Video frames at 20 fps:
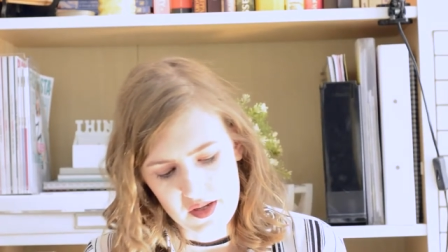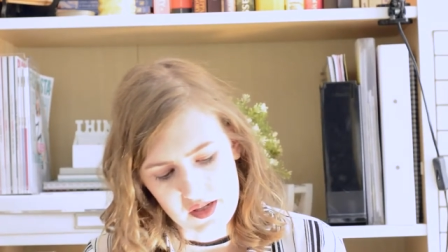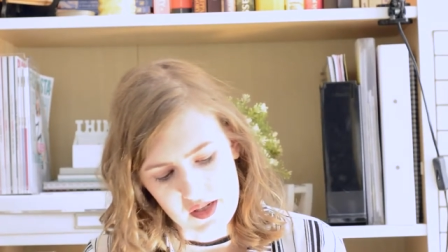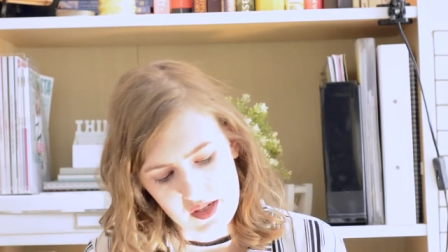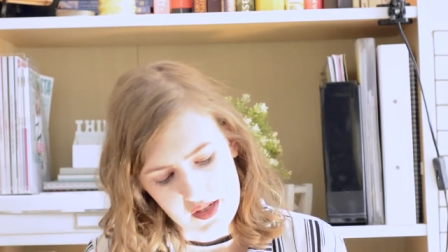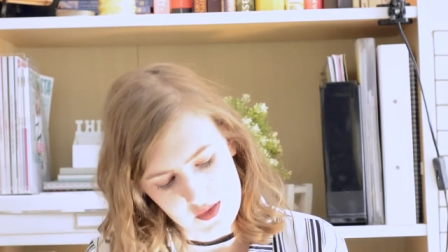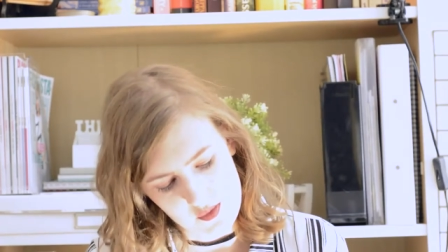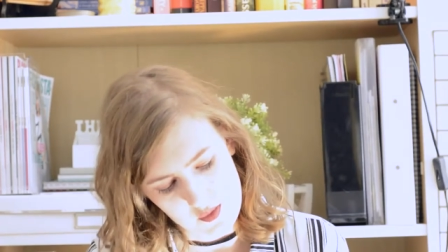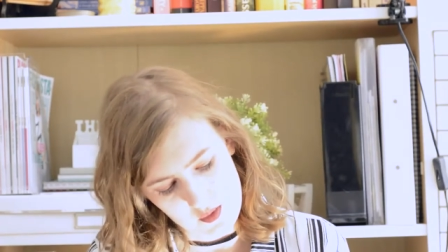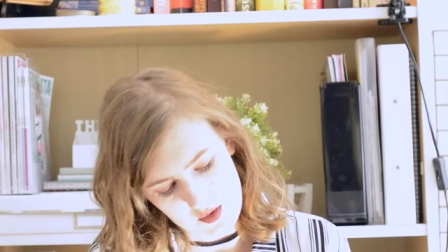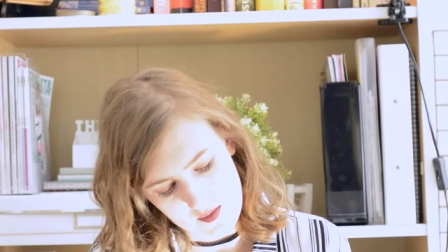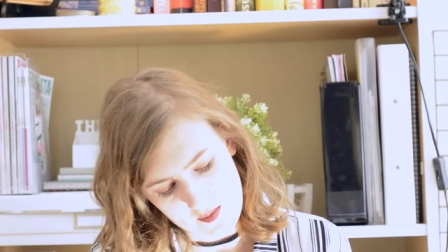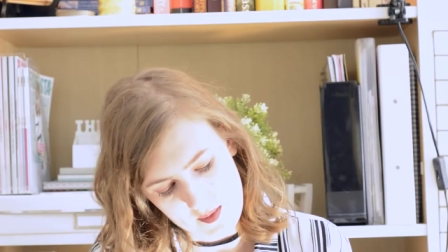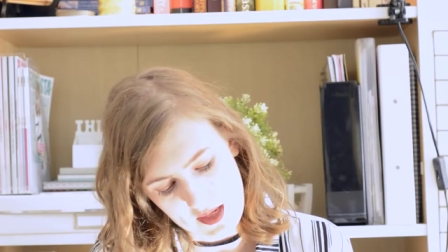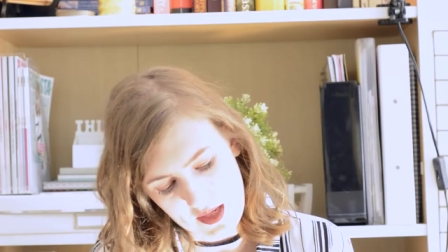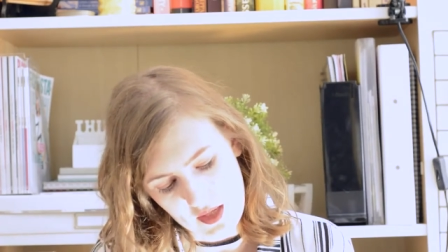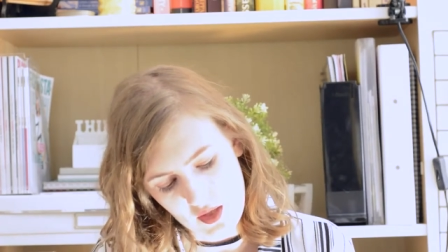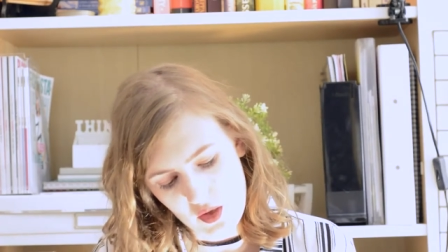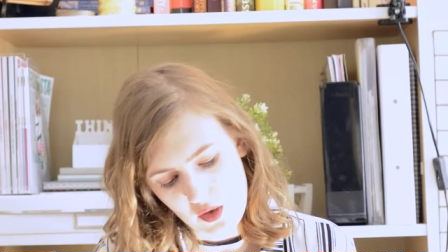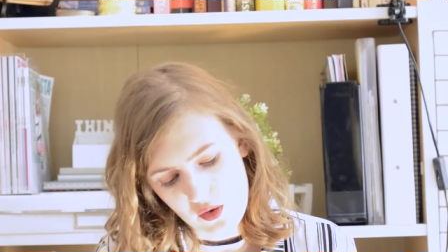it's one of
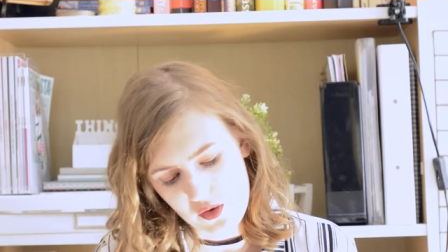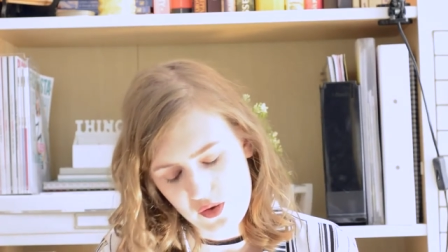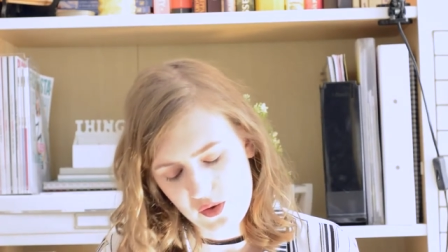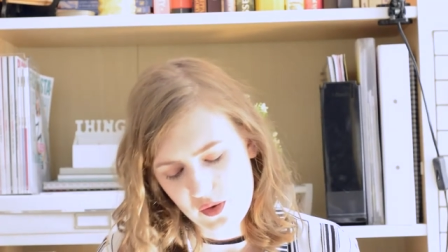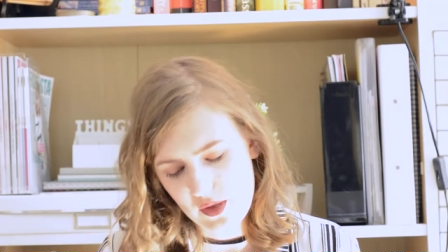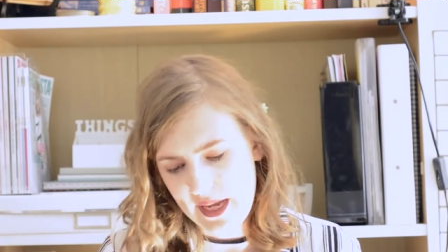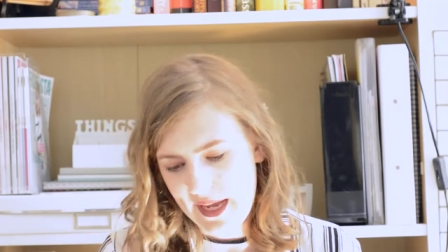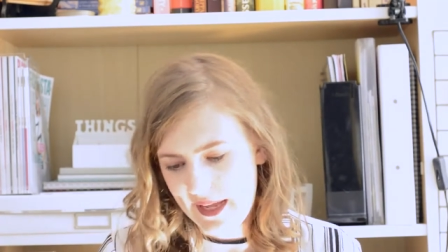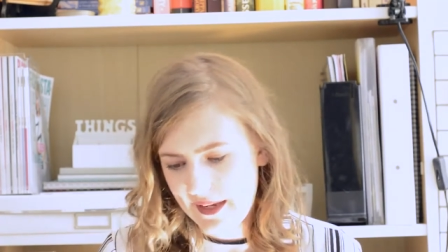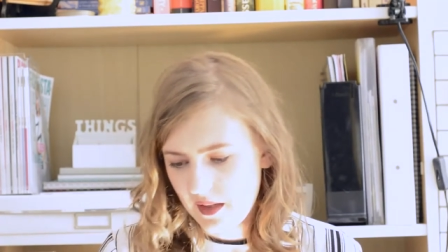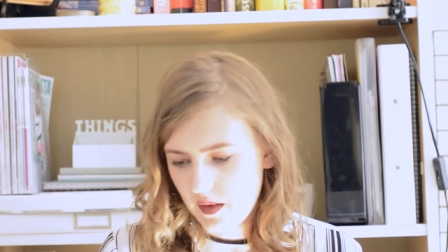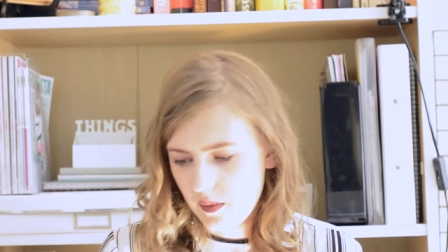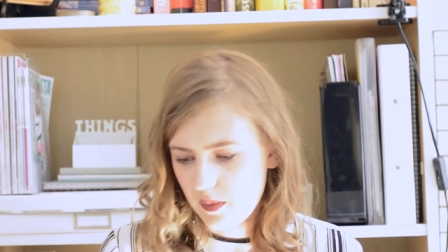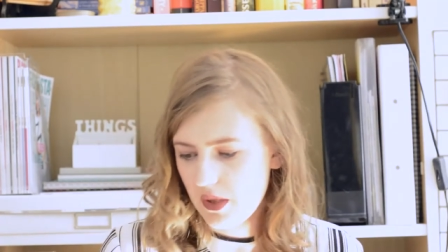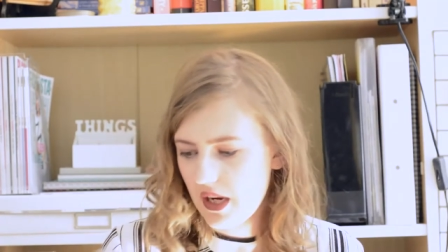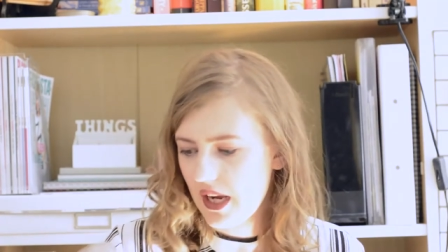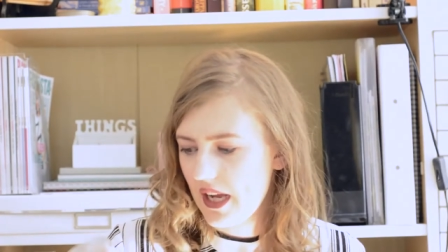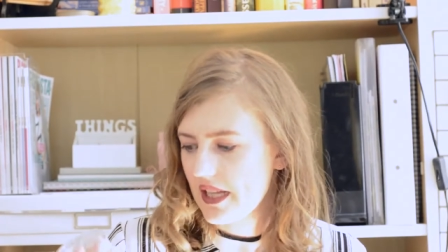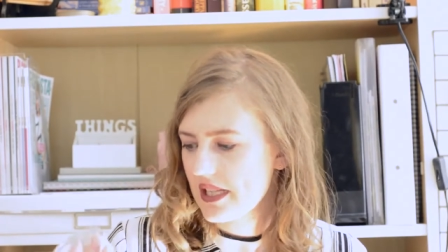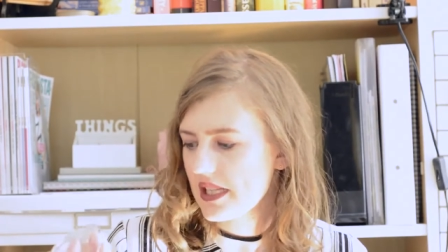my go-to candle
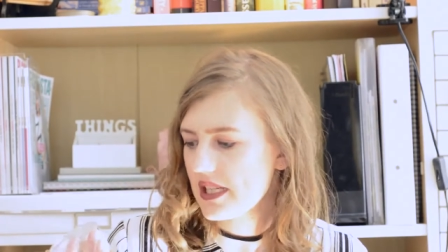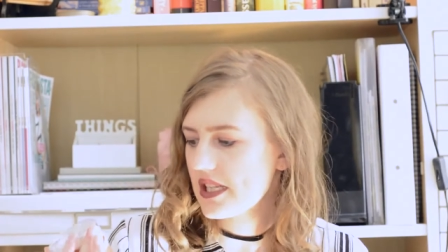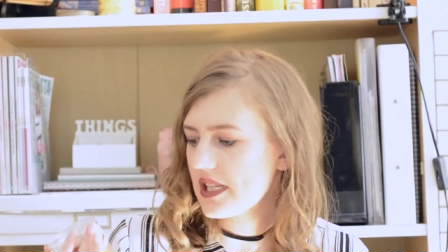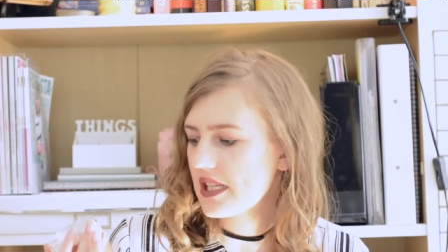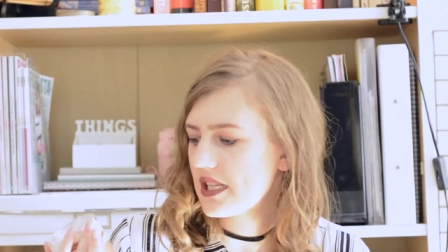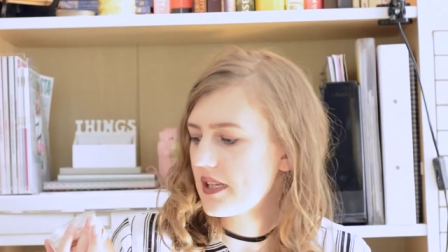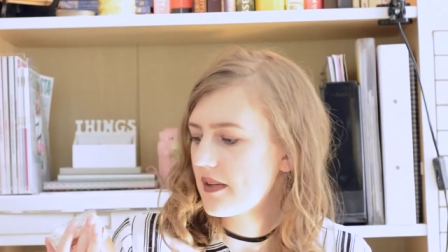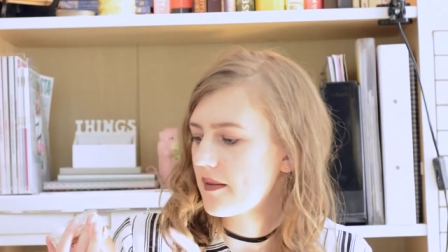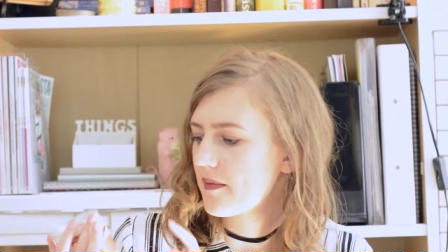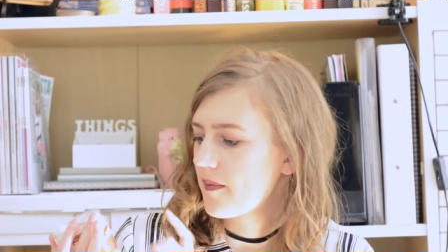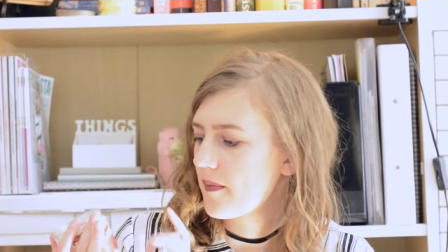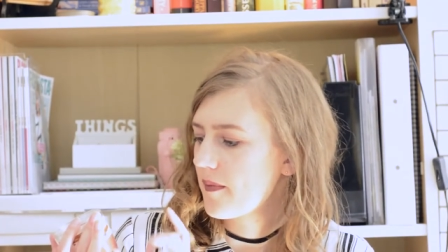brands.